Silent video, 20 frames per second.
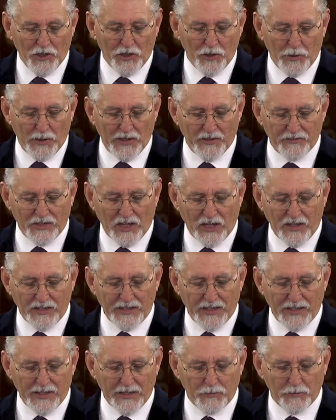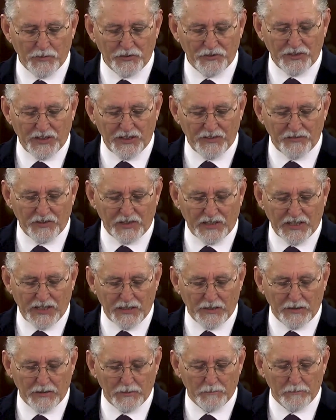who have not yet received a
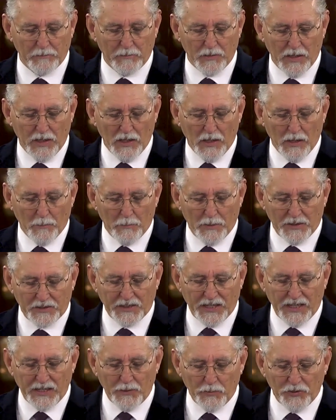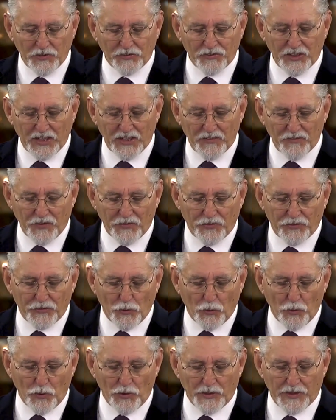kingdom, but they receive
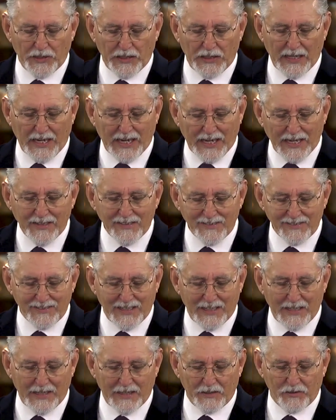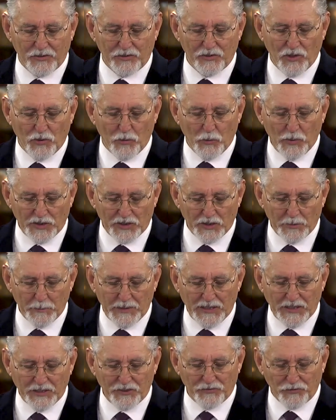authority as kings with the
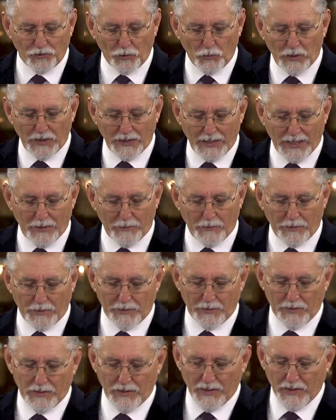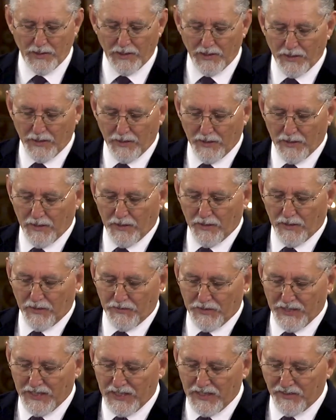beast for one hour.
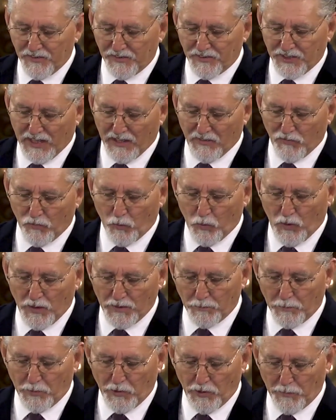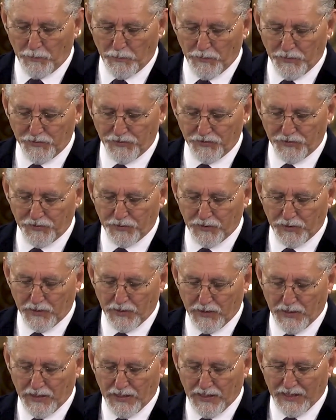These have one purpose,
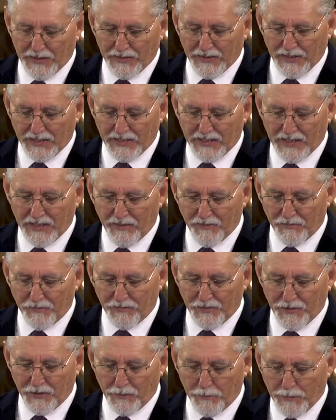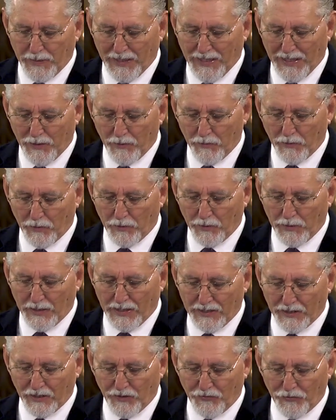and they give their power
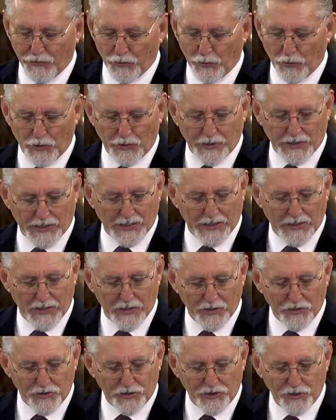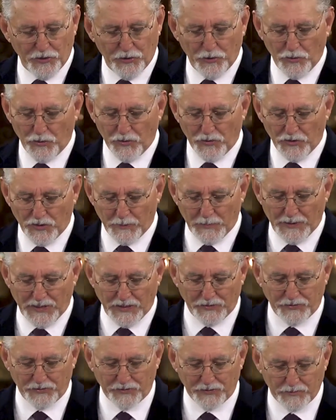and authority to the
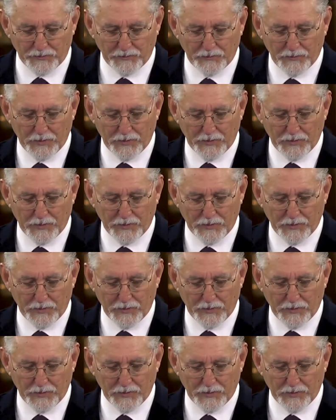beast.